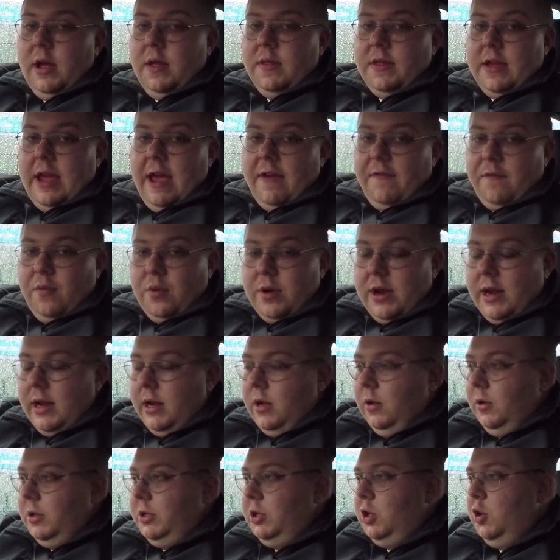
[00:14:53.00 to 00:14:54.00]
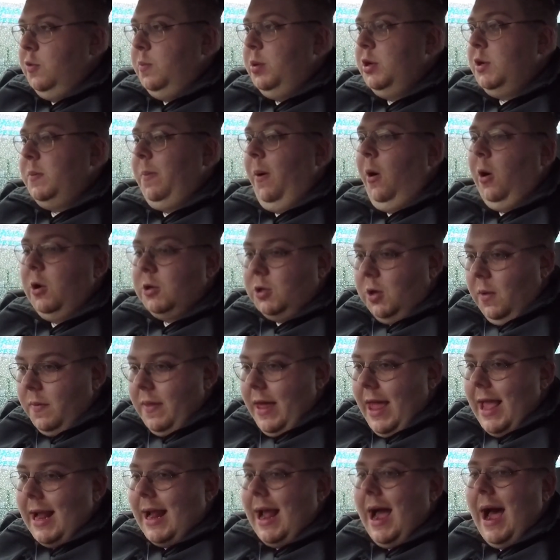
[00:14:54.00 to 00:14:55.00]
the F1 Eagle SuperSports on
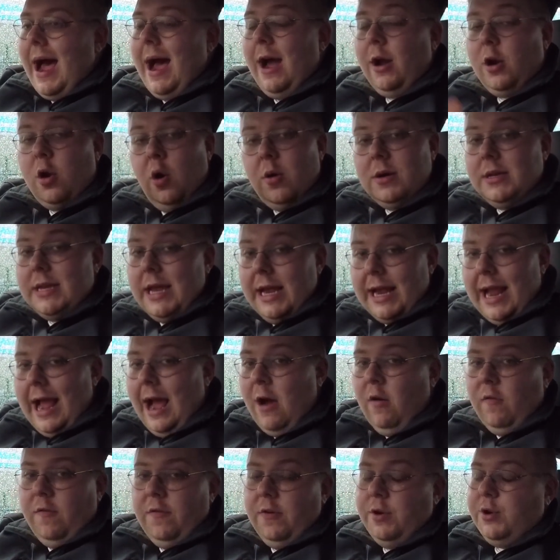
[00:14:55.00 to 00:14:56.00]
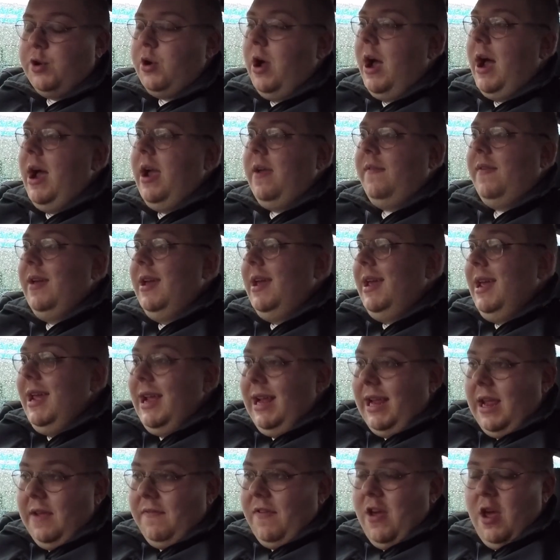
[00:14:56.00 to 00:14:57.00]
their car, go and take it out for a drive,
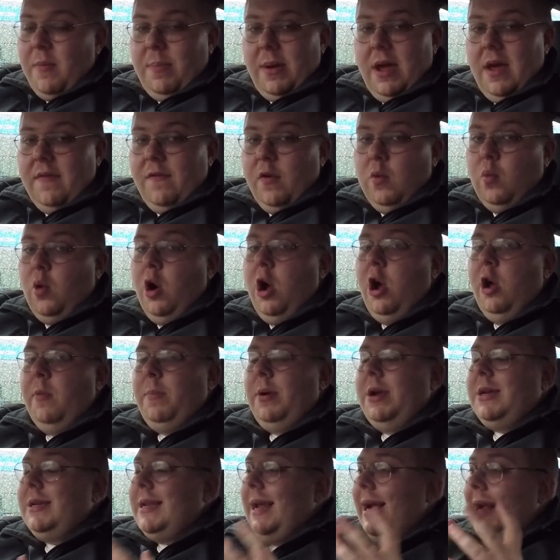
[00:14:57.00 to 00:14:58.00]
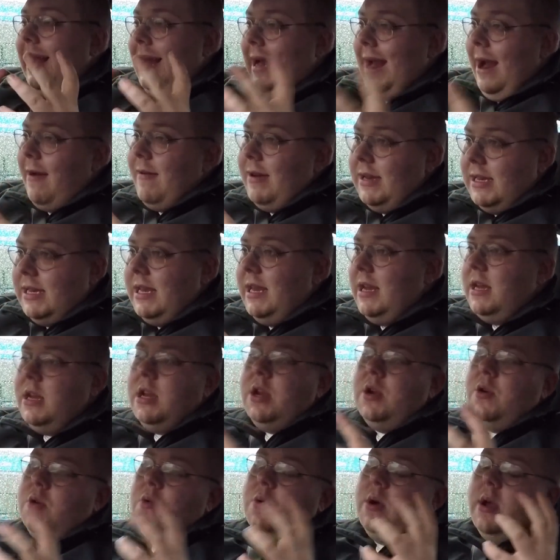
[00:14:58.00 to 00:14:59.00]
give it a bit of a whirl, because I can guarantee
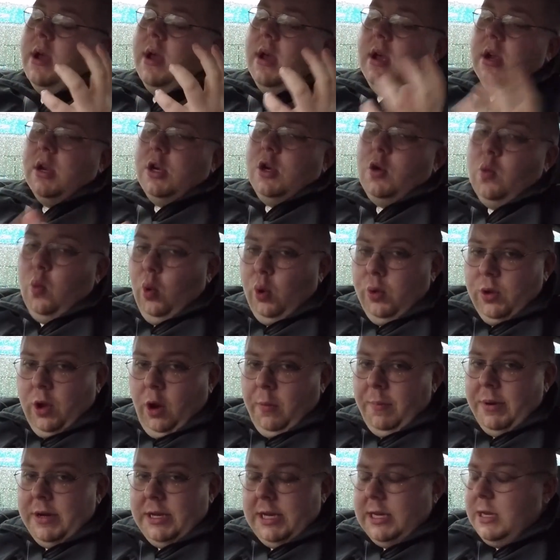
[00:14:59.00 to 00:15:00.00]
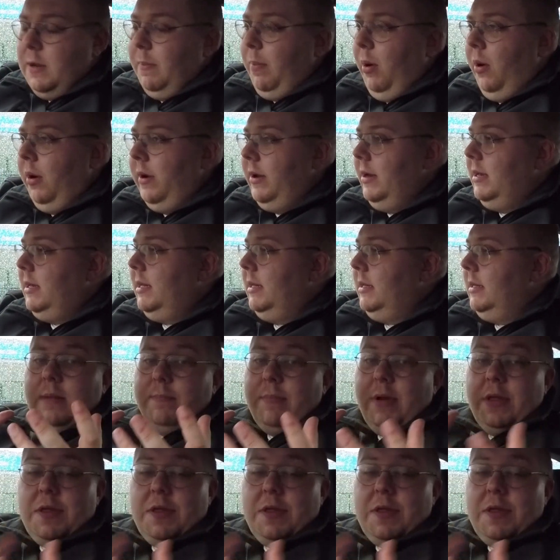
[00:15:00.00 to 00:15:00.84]
you, you will not be disappointed. But